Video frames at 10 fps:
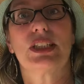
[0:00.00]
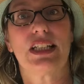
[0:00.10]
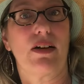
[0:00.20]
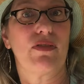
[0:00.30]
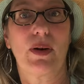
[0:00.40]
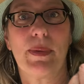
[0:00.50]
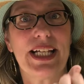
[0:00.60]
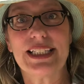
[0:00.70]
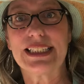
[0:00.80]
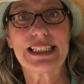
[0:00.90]
stuff from
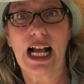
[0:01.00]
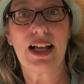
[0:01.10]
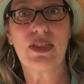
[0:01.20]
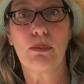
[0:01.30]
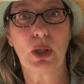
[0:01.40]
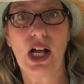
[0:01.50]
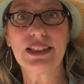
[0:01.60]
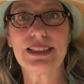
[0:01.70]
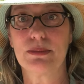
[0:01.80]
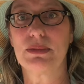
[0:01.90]
inside the
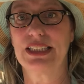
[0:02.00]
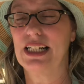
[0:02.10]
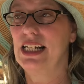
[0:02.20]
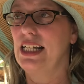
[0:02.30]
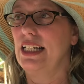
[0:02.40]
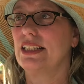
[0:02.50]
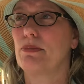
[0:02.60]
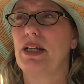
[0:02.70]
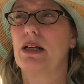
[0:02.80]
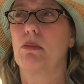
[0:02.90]
blossoms is
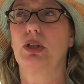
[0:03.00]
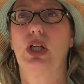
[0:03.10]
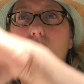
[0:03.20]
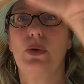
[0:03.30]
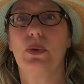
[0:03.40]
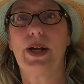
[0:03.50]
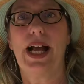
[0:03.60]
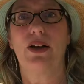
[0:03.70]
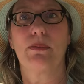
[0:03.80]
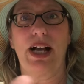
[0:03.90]
being blown
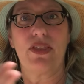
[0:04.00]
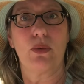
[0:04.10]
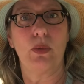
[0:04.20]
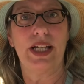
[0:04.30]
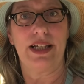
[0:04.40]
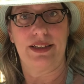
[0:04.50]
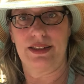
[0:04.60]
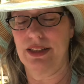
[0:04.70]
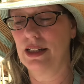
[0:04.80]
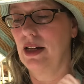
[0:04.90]
around by the
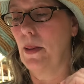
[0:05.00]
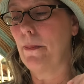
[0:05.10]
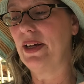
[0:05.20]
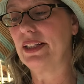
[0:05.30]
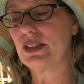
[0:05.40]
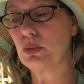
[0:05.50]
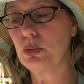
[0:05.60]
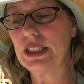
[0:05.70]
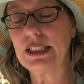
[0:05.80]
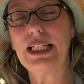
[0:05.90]
wind. But it's
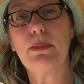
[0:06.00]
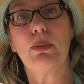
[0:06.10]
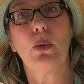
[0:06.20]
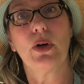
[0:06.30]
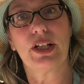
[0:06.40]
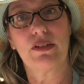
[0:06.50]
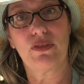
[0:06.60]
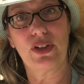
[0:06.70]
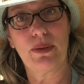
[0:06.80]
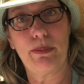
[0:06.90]
really important
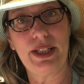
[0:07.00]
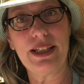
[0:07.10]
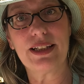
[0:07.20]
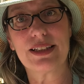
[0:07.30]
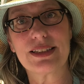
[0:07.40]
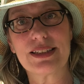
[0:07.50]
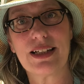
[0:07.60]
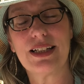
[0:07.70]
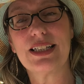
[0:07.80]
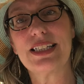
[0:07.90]
for the bees
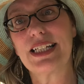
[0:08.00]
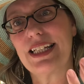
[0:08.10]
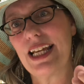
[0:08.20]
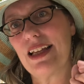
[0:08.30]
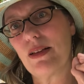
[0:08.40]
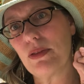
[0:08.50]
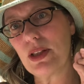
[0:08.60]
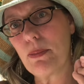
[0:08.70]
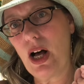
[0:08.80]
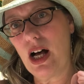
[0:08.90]
to get
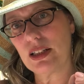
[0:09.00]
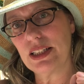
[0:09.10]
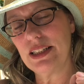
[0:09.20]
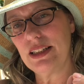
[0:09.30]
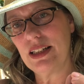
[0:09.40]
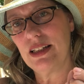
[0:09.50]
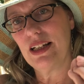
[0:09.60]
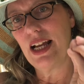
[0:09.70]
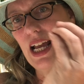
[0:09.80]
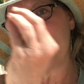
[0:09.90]
the pollen
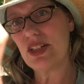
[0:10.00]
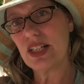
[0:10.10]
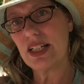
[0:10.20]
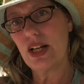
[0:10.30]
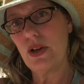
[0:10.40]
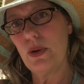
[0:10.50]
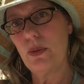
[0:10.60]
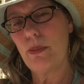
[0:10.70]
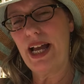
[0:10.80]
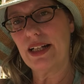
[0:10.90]
and to
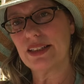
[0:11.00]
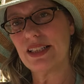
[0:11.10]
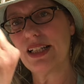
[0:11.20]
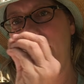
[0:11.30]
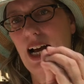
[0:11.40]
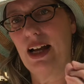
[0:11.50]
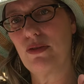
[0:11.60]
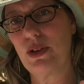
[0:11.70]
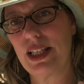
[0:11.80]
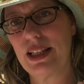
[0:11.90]
go back to the
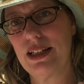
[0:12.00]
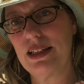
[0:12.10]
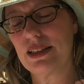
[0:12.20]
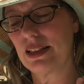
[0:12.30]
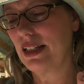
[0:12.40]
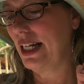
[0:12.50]
hive with it